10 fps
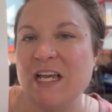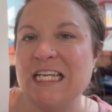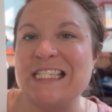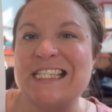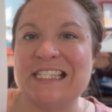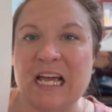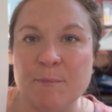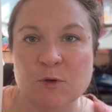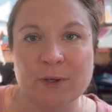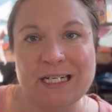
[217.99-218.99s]
a
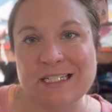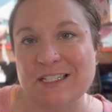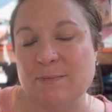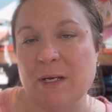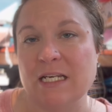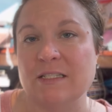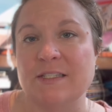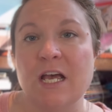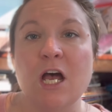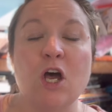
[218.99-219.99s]
separated space